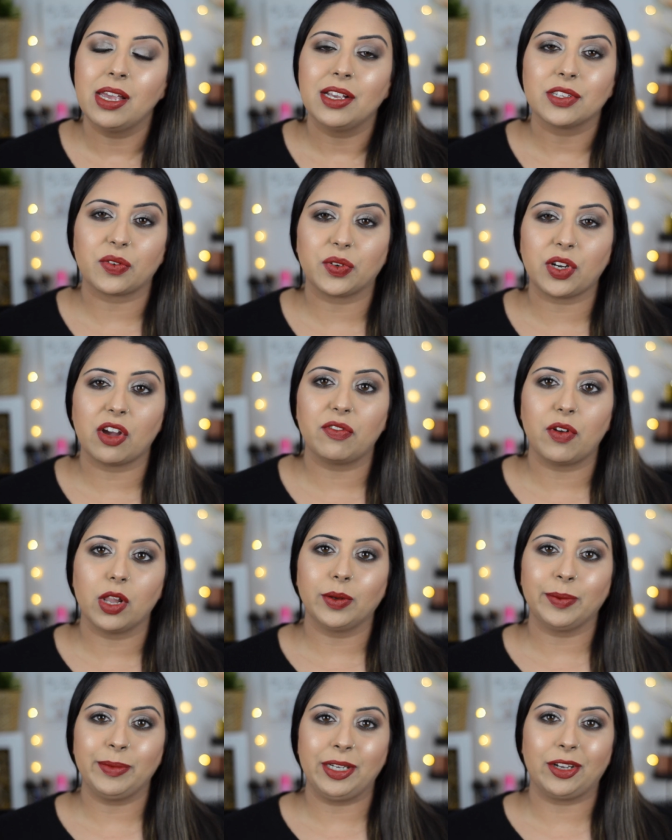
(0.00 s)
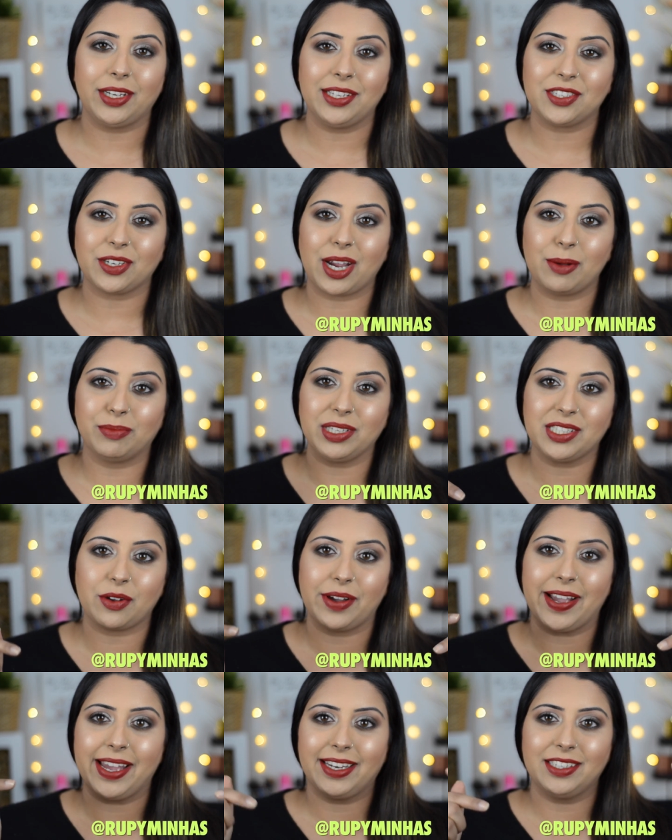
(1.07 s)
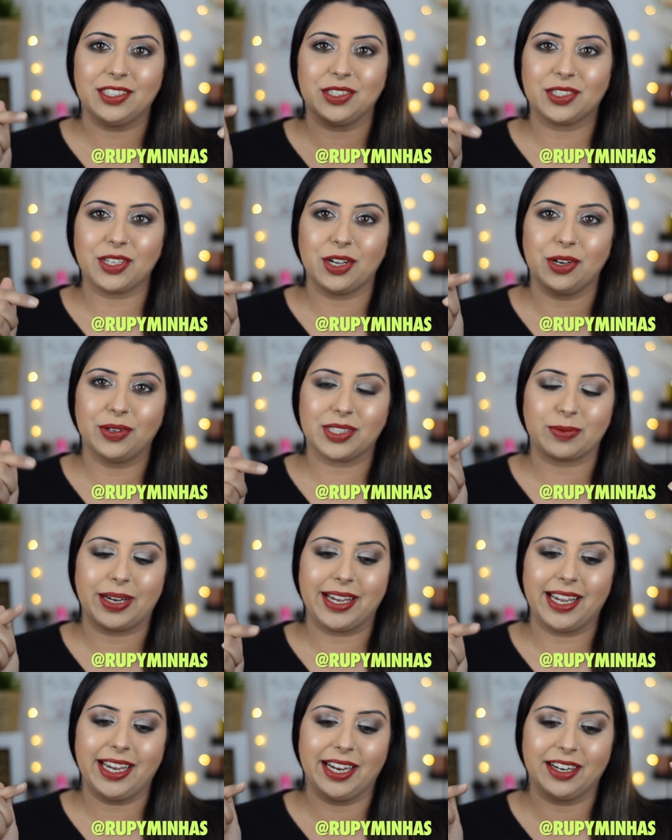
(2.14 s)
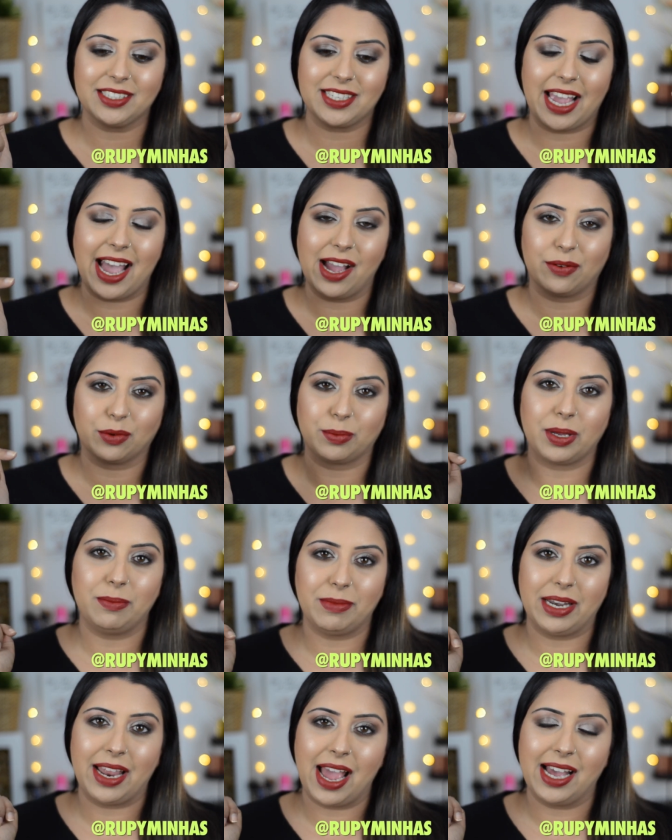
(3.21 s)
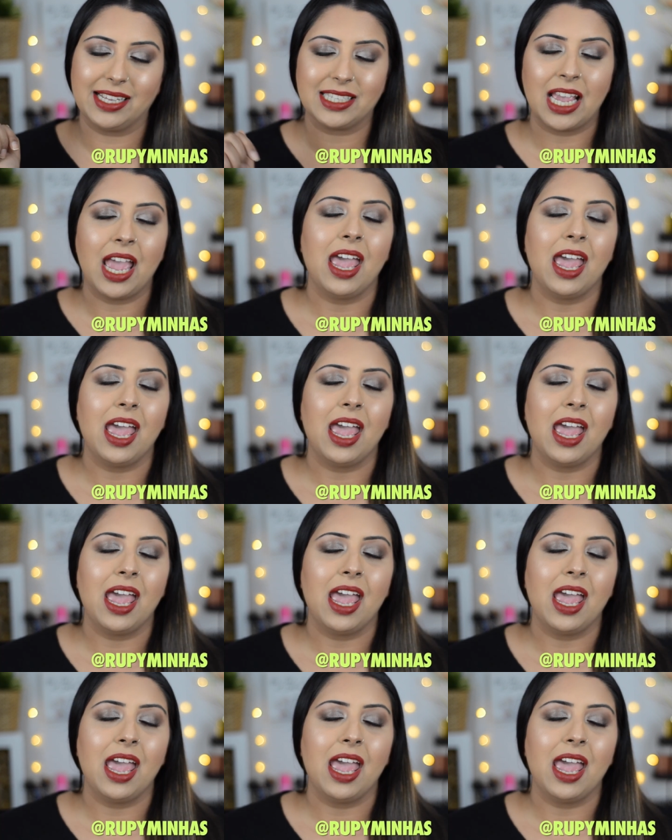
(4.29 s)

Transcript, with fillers: So if you're not following me on Instagram, please go ahead and do so. It's right here. It's at Ruby Minhas.